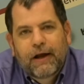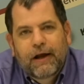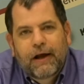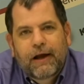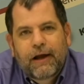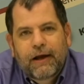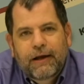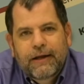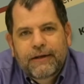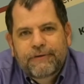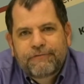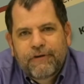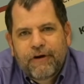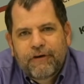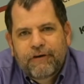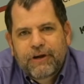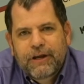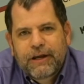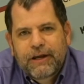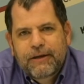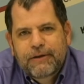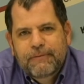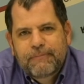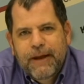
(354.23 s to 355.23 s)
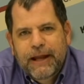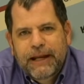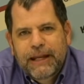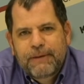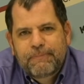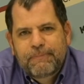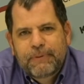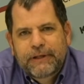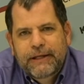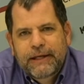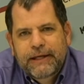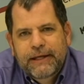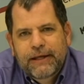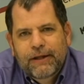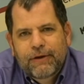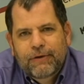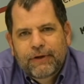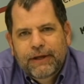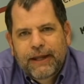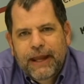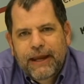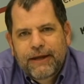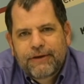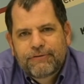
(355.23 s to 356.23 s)
In very many
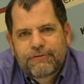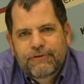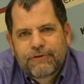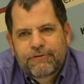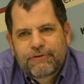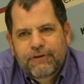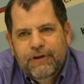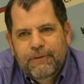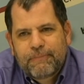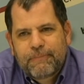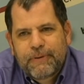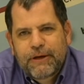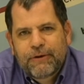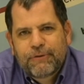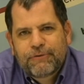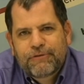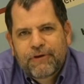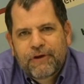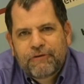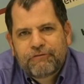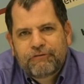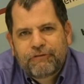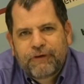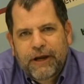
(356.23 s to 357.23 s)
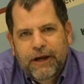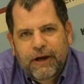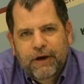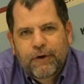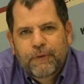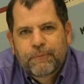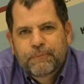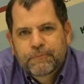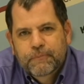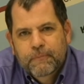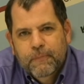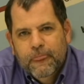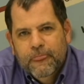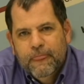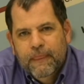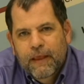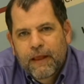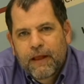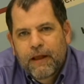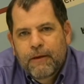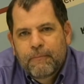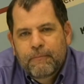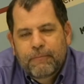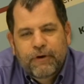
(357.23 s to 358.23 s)
particular cases, it appears unfair,
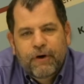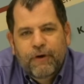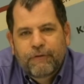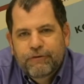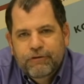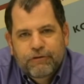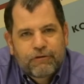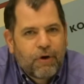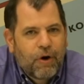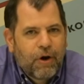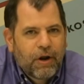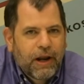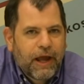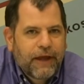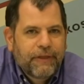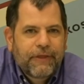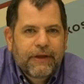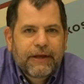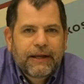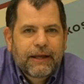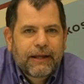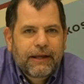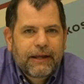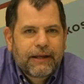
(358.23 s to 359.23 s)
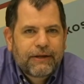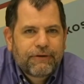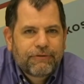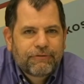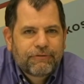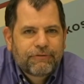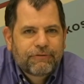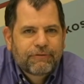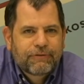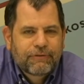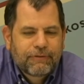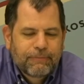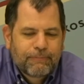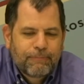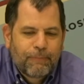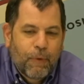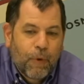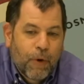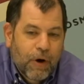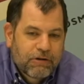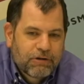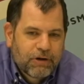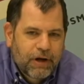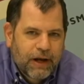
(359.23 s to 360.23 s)
but overall, I think it is
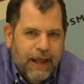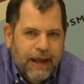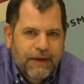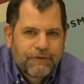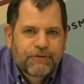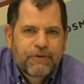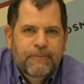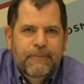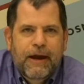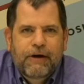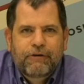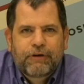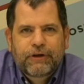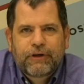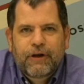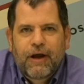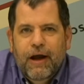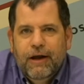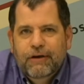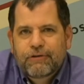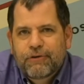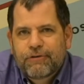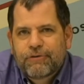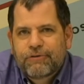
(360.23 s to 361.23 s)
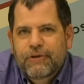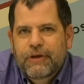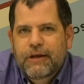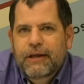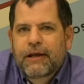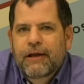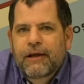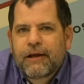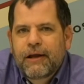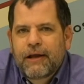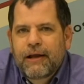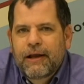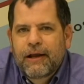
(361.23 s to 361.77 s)
more or less a meritocracy.